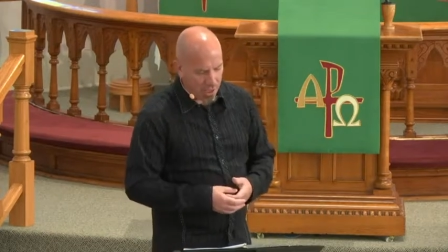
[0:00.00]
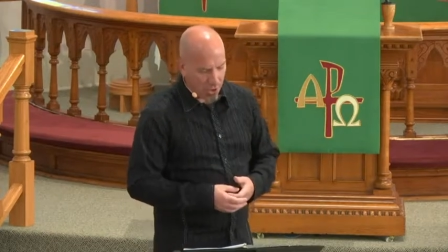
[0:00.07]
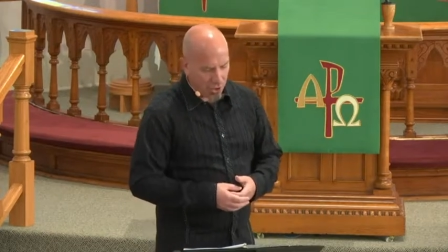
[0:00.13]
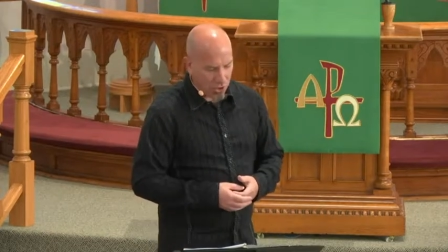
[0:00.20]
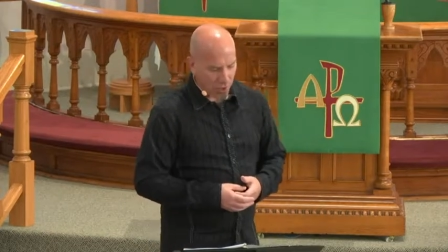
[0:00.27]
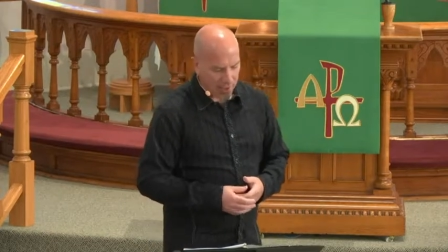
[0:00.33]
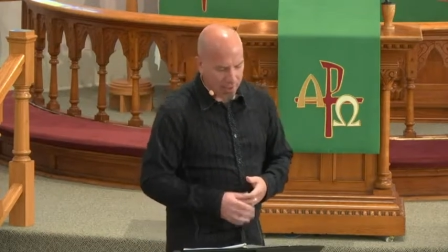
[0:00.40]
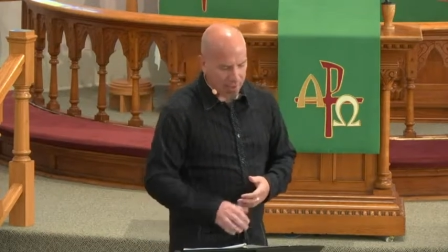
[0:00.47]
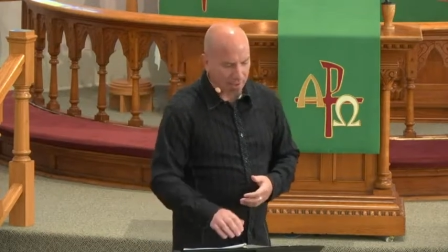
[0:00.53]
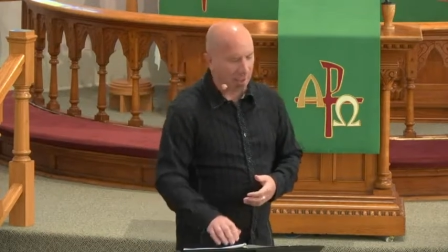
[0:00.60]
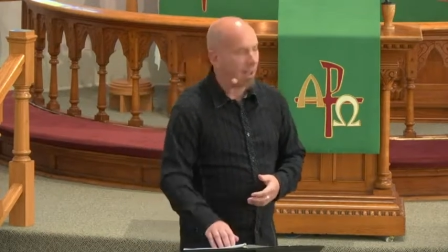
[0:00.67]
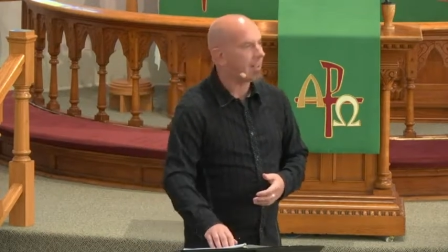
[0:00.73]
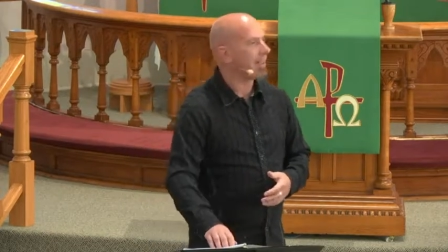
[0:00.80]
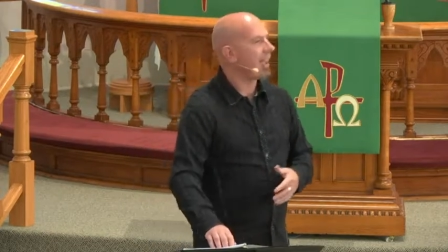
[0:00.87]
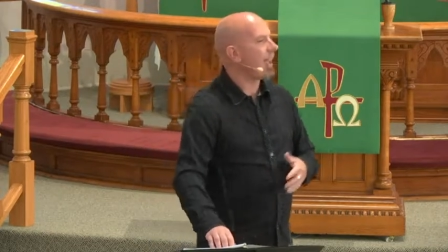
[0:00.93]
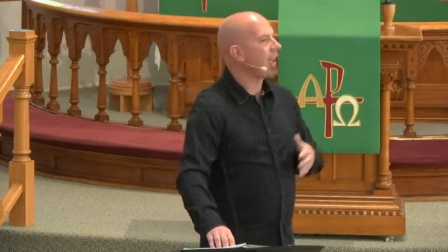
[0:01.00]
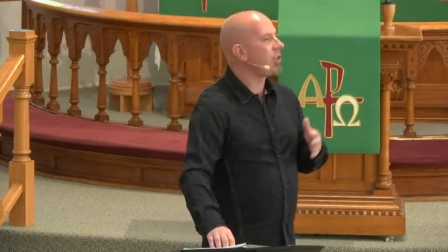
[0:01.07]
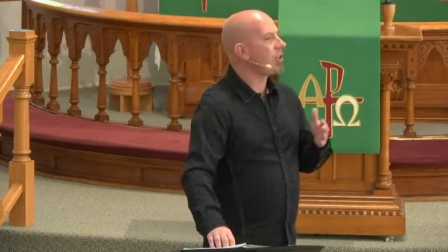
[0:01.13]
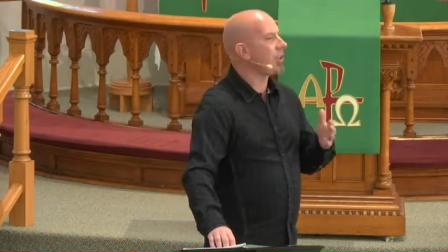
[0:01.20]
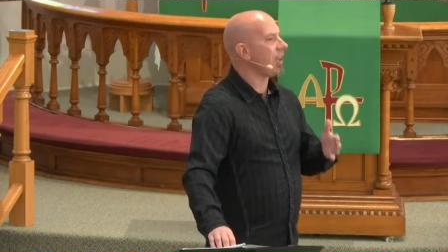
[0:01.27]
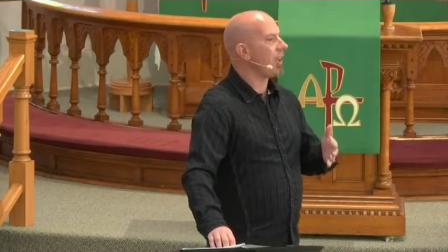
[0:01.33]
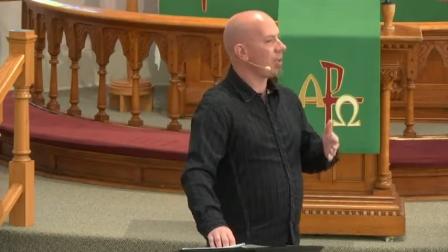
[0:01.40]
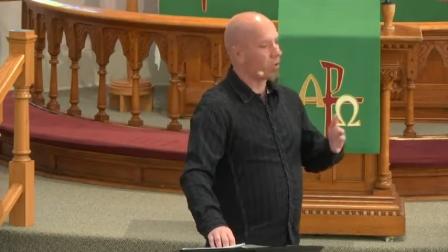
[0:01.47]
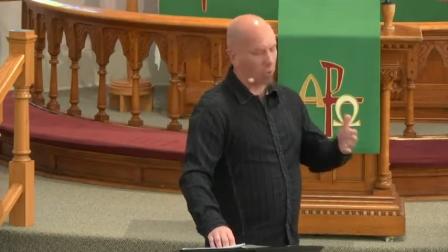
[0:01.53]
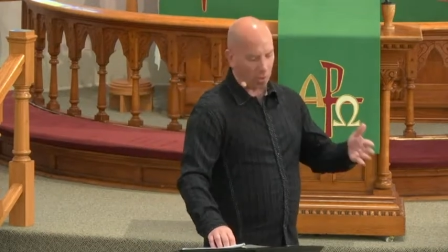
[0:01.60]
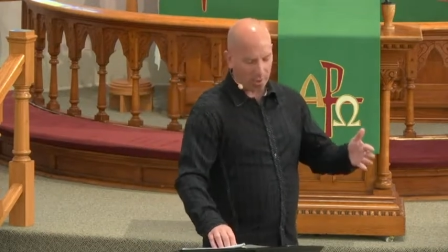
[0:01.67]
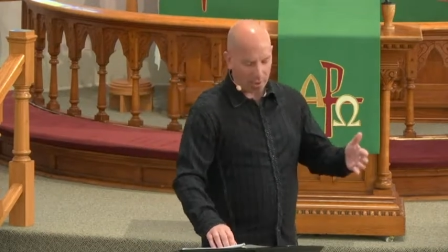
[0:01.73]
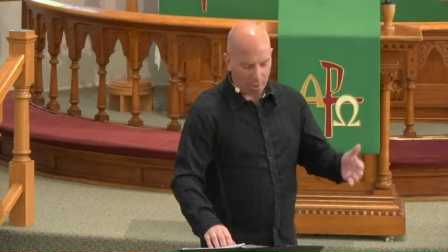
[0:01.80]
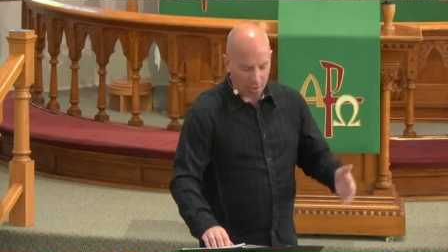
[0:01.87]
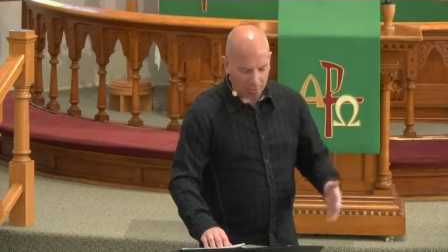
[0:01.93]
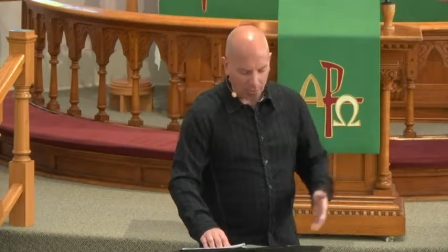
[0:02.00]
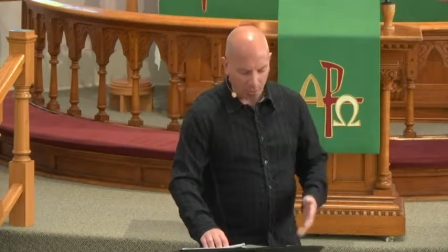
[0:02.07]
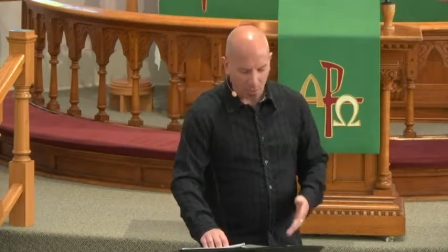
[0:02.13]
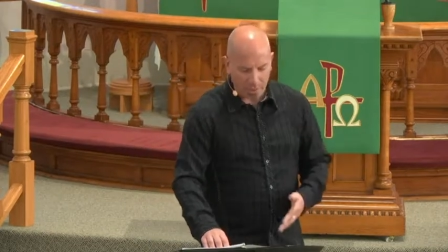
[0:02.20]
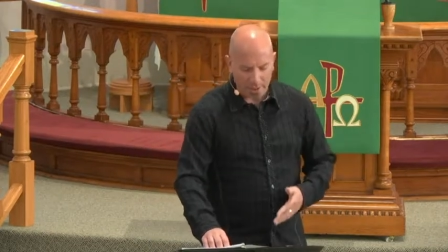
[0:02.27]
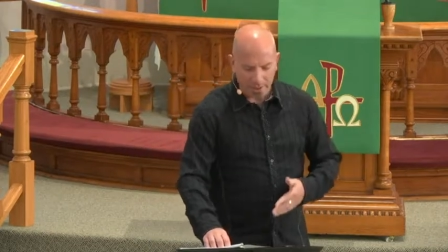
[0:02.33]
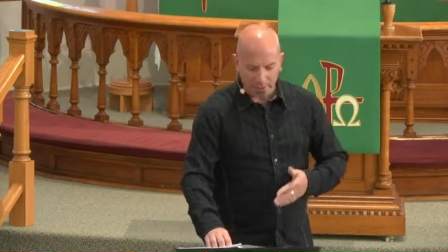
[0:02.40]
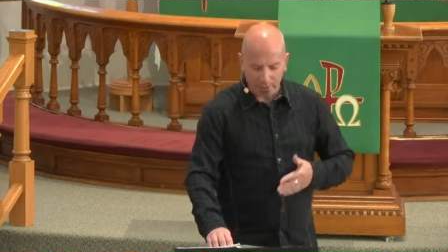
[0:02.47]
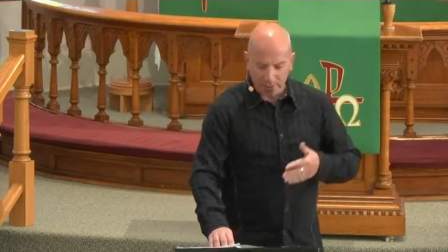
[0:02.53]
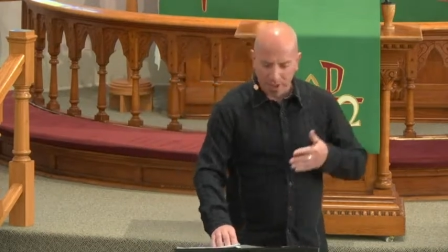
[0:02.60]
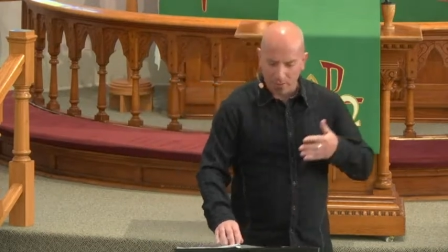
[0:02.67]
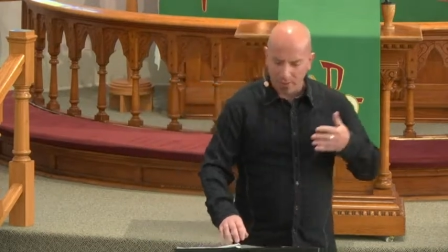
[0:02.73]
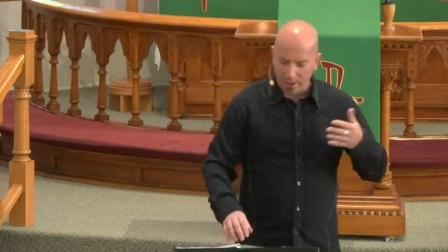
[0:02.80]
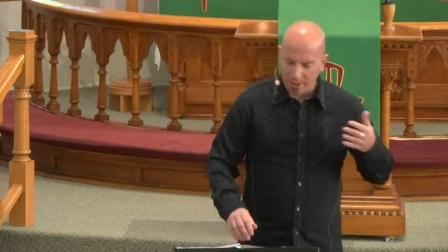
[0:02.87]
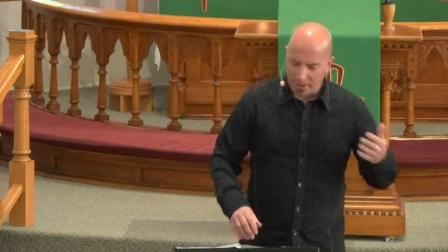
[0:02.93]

just like the ancient Israelites rediscovered